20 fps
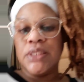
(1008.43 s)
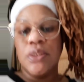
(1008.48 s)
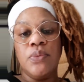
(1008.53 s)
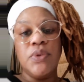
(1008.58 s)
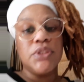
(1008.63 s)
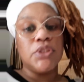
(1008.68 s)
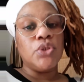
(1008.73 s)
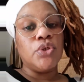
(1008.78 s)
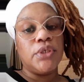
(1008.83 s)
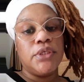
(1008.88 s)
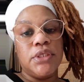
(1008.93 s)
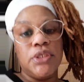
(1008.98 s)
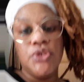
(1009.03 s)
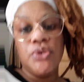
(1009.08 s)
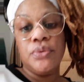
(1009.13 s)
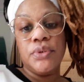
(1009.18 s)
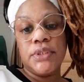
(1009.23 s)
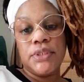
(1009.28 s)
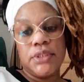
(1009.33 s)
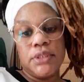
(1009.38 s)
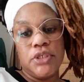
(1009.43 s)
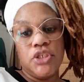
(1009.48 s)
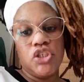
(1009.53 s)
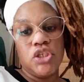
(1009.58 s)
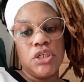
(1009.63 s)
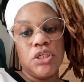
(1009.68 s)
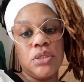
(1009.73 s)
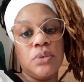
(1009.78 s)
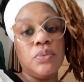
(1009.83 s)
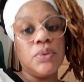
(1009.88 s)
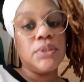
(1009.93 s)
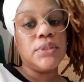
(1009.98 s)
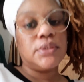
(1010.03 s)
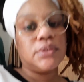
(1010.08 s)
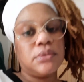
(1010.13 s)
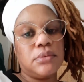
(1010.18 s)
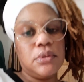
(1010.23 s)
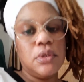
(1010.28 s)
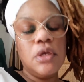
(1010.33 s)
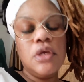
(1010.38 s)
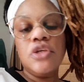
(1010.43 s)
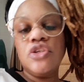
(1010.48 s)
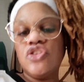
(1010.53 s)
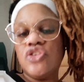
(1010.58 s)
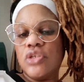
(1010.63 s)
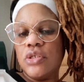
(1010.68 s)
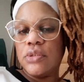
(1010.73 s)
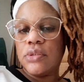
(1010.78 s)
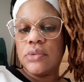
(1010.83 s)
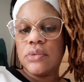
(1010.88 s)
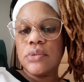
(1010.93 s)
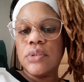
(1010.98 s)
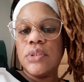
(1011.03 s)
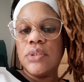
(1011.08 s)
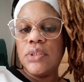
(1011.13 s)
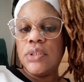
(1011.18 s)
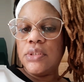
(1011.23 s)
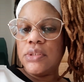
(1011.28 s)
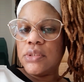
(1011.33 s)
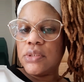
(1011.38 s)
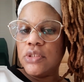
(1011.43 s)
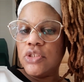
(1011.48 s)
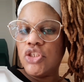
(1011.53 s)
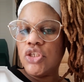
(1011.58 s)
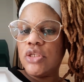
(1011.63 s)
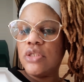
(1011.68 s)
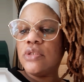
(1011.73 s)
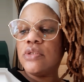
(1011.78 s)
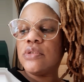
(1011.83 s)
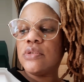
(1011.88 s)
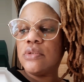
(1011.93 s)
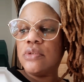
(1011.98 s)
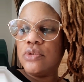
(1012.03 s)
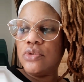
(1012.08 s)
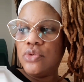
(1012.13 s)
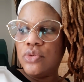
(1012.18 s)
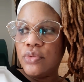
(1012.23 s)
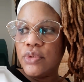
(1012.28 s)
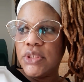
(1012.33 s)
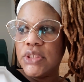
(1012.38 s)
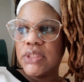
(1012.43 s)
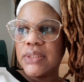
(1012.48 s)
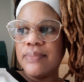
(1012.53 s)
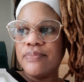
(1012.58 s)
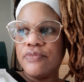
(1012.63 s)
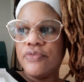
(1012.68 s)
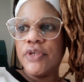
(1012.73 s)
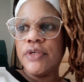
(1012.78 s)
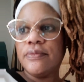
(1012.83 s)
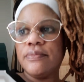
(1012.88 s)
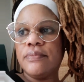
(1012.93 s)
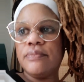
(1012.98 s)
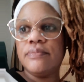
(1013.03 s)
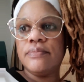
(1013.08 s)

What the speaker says: he was not the neurosurgeon, he was just another surgeon doing something.